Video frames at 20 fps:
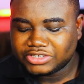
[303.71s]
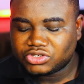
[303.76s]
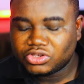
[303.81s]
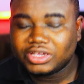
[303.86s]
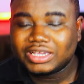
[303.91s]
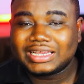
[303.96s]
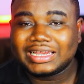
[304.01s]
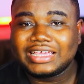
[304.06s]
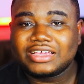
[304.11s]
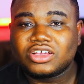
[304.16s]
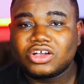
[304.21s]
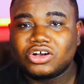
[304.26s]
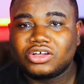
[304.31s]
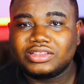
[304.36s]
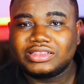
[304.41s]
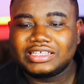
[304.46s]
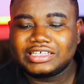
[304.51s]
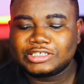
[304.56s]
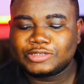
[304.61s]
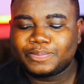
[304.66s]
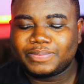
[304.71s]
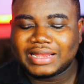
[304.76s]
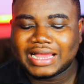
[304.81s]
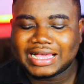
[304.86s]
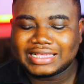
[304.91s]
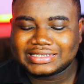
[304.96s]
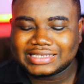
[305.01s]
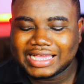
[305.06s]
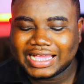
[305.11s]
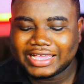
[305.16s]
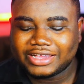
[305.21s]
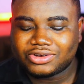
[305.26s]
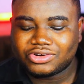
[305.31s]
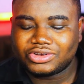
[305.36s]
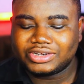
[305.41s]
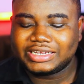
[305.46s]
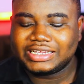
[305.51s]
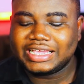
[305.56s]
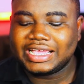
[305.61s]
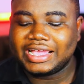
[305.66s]
So you click on this plus
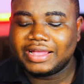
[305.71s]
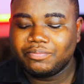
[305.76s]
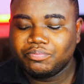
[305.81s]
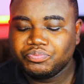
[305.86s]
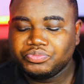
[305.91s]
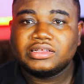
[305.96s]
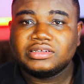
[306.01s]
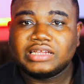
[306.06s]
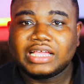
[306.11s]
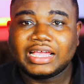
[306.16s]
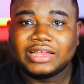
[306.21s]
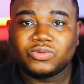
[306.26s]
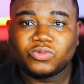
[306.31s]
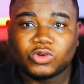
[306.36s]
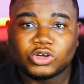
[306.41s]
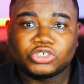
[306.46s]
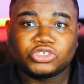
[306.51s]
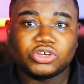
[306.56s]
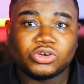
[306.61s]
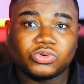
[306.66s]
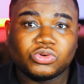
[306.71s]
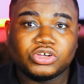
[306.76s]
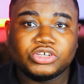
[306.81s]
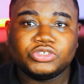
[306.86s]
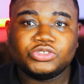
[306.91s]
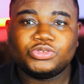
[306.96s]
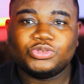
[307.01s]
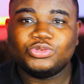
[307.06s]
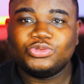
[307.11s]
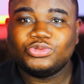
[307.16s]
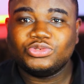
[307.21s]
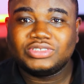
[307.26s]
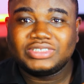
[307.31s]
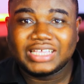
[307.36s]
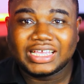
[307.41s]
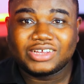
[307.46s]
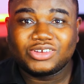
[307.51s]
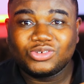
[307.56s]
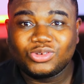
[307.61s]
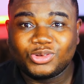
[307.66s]
icon here, and what you're going to do,
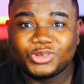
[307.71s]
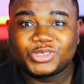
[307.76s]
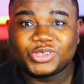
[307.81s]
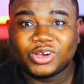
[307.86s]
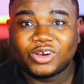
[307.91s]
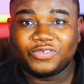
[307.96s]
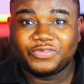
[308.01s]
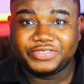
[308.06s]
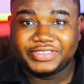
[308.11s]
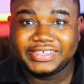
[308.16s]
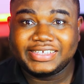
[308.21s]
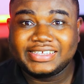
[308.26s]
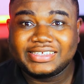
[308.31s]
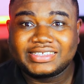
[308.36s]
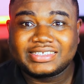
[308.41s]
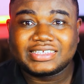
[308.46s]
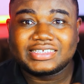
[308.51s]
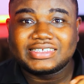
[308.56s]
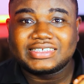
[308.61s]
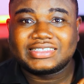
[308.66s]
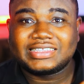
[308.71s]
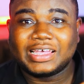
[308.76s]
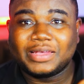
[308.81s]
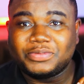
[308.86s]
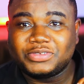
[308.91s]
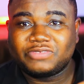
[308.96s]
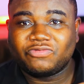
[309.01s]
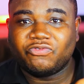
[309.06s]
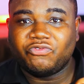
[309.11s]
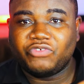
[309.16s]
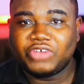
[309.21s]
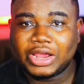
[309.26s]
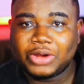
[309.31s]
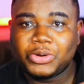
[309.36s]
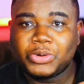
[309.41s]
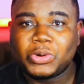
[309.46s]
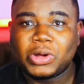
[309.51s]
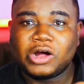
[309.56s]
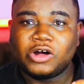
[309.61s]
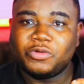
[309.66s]
take note of these steps
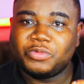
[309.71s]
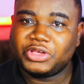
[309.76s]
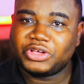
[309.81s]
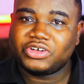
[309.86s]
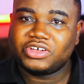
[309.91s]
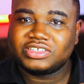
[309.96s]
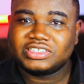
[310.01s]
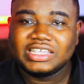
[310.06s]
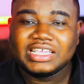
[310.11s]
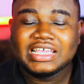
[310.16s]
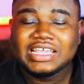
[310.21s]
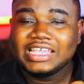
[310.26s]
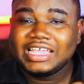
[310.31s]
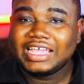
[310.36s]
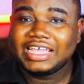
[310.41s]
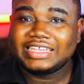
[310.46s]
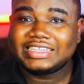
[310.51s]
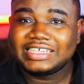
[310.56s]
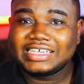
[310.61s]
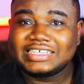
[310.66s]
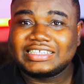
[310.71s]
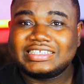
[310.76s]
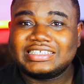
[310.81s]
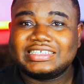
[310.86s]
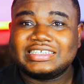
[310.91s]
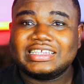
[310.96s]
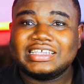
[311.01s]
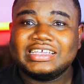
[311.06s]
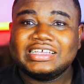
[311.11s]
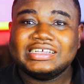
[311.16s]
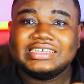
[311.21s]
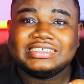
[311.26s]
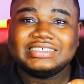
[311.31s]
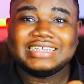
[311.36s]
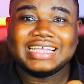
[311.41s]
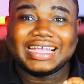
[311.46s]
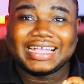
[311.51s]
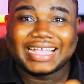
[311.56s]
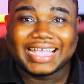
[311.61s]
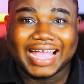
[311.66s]
very well, because it is
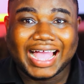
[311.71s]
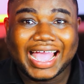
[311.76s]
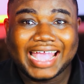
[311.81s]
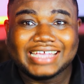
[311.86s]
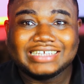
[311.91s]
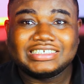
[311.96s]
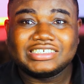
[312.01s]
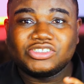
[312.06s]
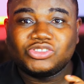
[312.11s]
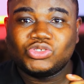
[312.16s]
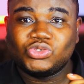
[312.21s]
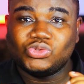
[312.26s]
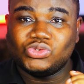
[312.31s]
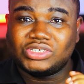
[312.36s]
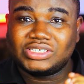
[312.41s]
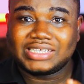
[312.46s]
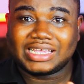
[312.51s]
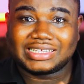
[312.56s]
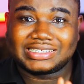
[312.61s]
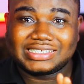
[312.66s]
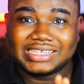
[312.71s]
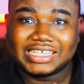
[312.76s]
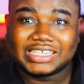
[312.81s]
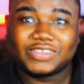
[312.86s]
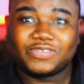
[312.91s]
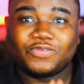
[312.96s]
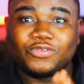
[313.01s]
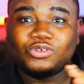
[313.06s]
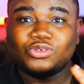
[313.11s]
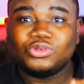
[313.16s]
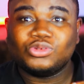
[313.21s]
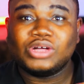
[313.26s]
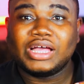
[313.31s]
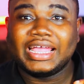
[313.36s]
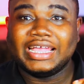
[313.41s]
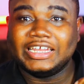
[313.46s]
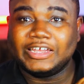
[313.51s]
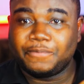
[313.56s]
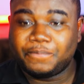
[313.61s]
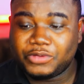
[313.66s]
the guide to successful
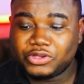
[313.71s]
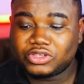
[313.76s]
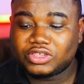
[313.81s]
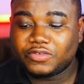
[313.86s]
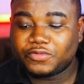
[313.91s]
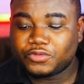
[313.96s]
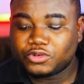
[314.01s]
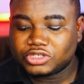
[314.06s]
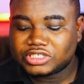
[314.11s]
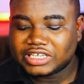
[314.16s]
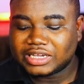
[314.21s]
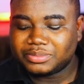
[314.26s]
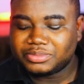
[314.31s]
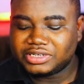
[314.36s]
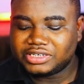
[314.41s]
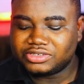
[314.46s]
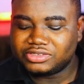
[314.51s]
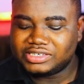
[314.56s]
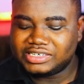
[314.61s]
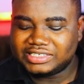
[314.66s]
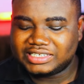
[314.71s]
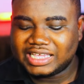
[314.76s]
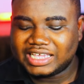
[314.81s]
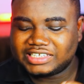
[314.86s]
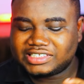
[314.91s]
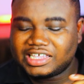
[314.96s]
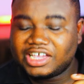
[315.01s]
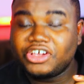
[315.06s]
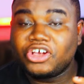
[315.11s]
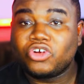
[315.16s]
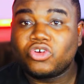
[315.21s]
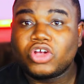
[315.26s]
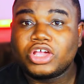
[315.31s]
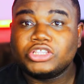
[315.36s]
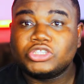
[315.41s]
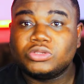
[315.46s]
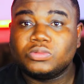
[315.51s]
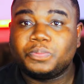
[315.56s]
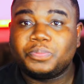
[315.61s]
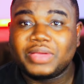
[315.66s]
and beautiful thumbnail designs. Now you're
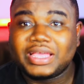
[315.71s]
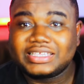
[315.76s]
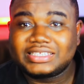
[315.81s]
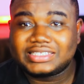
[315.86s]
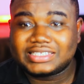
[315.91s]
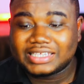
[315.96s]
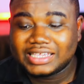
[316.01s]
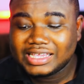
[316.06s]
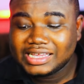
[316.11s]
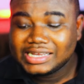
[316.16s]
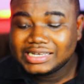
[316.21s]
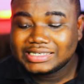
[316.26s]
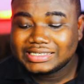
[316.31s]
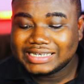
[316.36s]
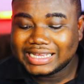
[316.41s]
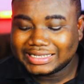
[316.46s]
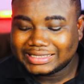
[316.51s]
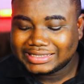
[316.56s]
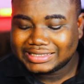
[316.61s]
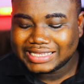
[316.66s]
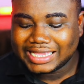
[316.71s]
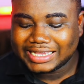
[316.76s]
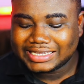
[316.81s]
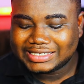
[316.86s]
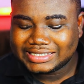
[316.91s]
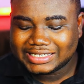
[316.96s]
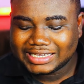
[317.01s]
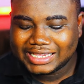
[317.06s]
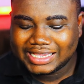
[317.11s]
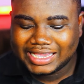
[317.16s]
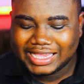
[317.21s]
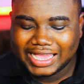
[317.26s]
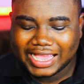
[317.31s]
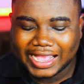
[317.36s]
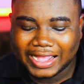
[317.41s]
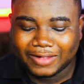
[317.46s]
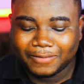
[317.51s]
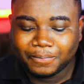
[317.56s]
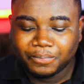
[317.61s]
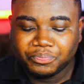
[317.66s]
going to paste the text
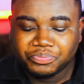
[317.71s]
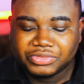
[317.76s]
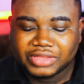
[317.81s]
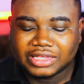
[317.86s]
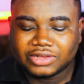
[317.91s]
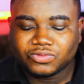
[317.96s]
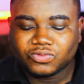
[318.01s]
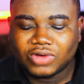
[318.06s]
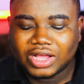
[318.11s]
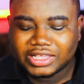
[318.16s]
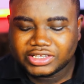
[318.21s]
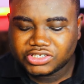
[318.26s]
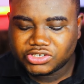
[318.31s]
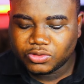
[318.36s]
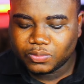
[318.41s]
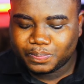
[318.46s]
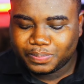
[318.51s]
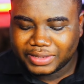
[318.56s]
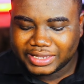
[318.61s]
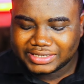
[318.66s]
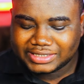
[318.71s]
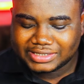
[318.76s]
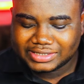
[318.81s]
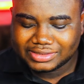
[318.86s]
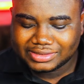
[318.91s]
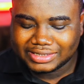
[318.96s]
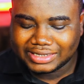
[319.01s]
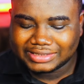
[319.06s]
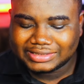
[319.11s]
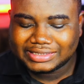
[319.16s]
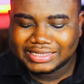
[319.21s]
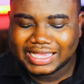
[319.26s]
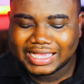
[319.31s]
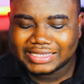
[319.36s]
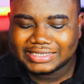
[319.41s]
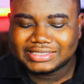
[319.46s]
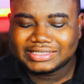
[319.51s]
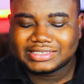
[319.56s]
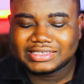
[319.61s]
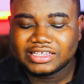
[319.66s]
here, and once you paste the
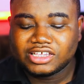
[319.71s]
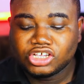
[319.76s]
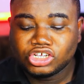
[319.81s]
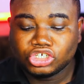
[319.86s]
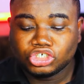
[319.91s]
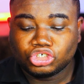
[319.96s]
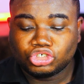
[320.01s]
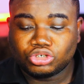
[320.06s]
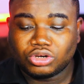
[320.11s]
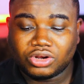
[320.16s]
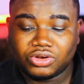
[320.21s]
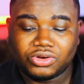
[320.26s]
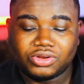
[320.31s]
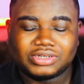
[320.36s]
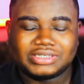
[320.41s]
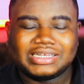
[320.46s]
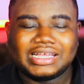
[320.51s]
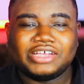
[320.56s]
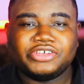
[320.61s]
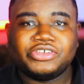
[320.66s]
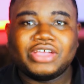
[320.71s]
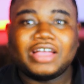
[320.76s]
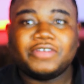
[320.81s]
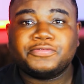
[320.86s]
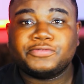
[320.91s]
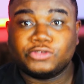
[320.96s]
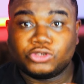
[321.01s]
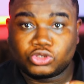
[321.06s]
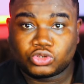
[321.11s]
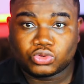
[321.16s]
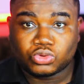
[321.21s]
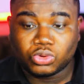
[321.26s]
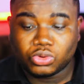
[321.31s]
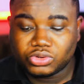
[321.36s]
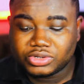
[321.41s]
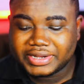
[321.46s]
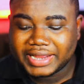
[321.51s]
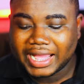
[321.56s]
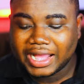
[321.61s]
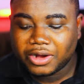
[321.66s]
text, you are not done. You have to scroll
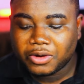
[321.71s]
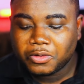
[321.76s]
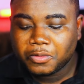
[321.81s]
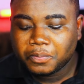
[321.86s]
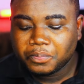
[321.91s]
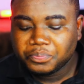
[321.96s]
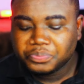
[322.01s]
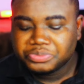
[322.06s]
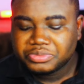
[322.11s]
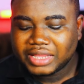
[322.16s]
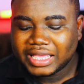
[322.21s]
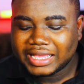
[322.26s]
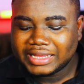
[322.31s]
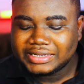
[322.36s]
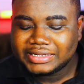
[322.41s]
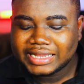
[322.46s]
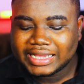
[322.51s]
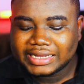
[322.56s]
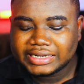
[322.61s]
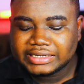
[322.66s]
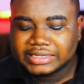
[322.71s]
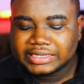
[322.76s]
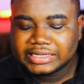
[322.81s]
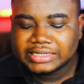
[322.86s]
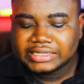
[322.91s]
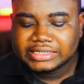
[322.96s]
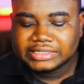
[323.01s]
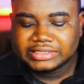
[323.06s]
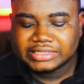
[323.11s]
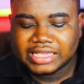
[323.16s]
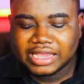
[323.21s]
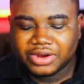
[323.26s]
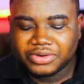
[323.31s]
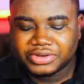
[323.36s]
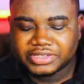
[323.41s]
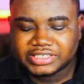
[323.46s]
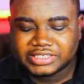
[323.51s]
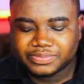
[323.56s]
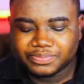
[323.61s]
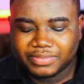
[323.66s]
down, and then there
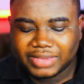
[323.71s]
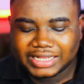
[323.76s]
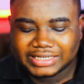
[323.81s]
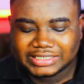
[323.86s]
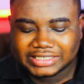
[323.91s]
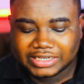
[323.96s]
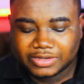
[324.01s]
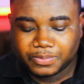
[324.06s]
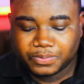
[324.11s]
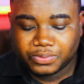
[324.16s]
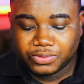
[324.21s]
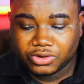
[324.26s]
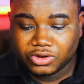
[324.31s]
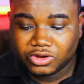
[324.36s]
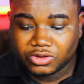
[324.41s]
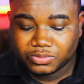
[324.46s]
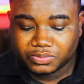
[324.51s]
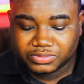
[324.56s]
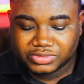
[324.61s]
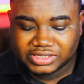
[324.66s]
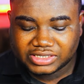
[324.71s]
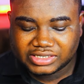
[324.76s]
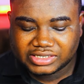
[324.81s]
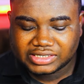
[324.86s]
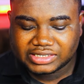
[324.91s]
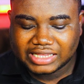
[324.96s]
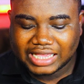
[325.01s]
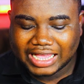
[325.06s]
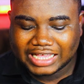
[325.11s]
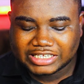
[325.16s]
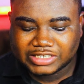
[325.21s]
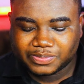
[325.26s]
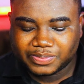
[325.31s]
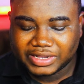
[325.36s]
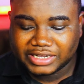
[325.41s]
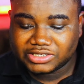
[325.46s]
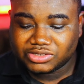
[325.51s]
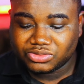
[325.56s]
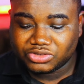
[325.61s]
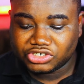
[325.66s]
is magic prompts,
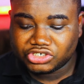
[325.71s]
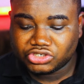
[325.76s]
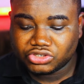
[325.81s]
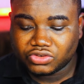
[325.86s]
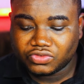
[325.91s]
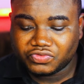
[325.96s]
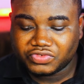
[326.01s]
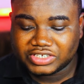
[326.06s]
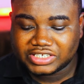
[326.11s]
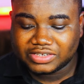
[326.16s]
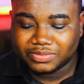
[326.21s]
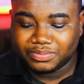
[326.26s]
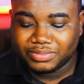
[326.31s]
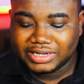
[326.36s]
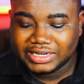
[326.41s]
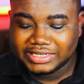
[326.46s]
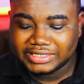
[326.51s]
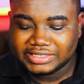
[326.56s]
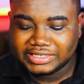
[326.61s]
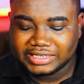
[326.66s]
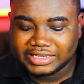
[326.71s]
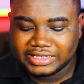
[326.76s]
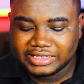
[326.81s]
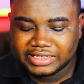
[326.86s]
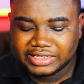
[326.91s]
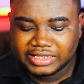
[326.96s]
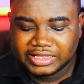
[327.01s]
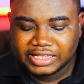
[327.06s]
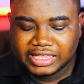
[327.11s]
aspect ratio, visibility.